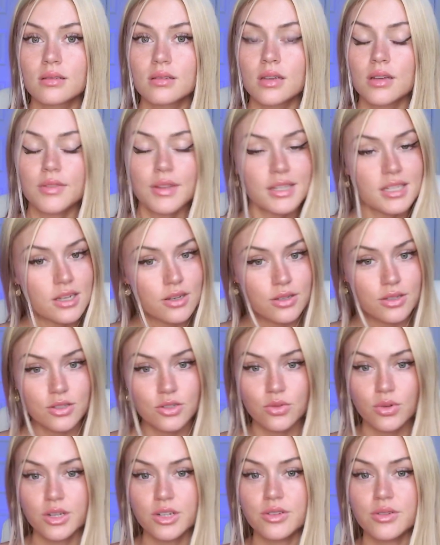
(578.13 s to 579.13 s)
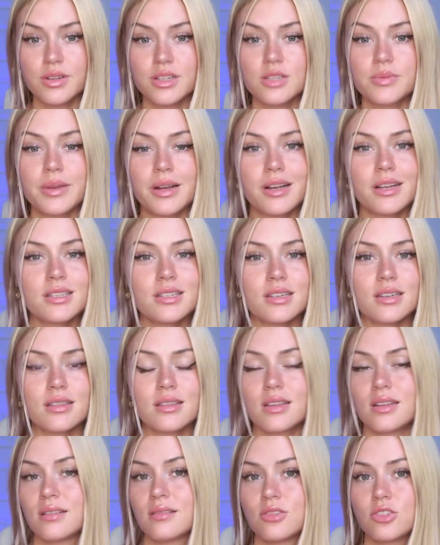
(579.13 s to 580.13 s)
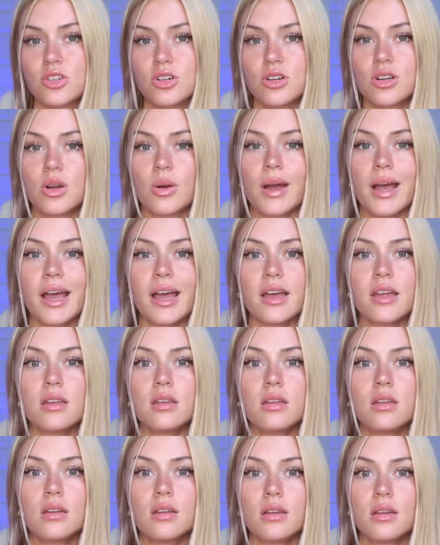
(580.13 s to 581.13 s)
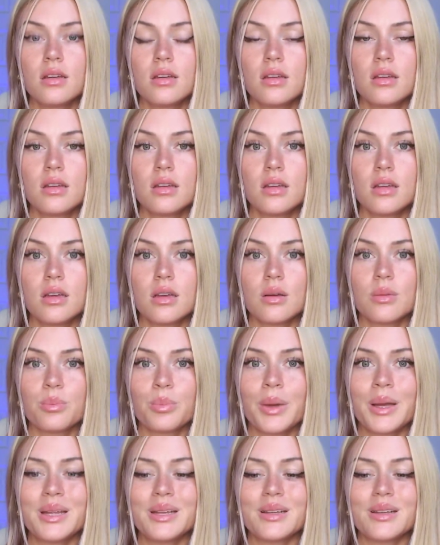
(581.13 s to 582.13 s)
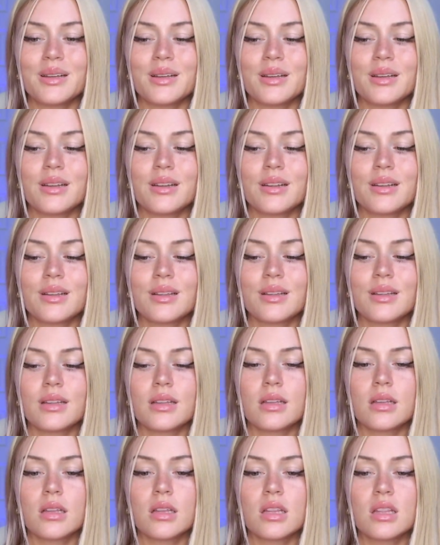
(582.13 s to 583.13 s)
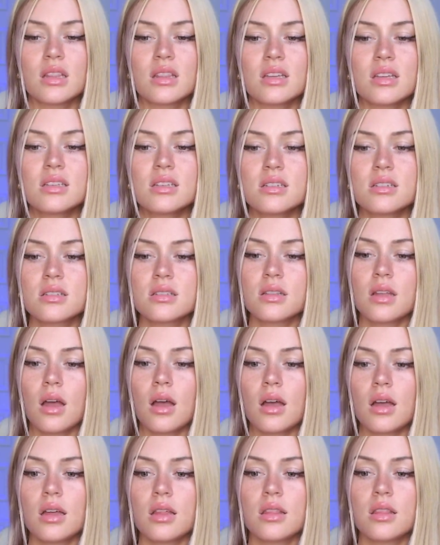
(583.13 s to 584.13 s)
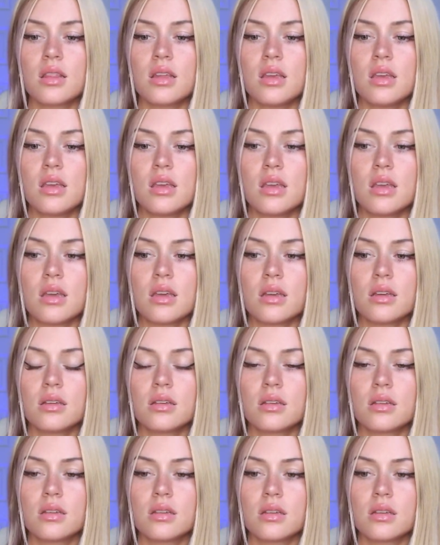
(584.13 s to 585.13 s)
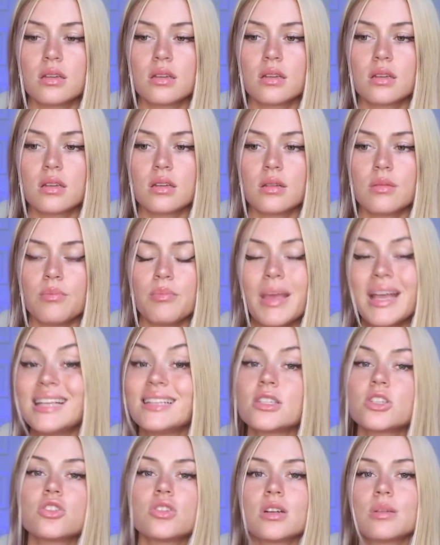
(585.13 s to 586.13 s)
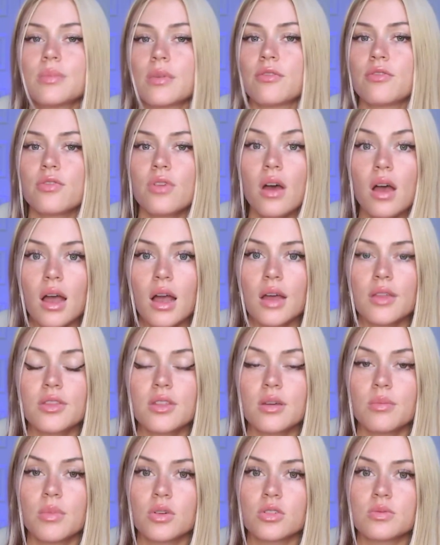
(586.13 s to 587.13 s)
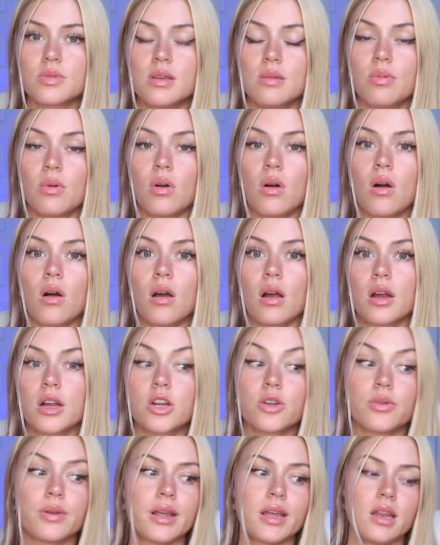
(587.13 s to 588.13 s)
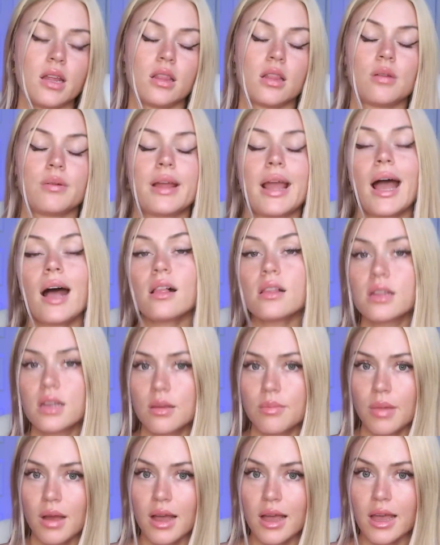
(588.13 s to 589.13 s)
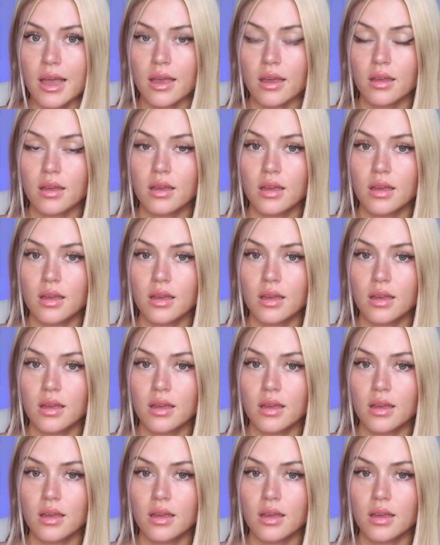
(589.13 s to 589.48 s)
If that's how you enjoy to experience it, then sure, go ahead. But this is not the mainstream of thought that most people are creating the reality by.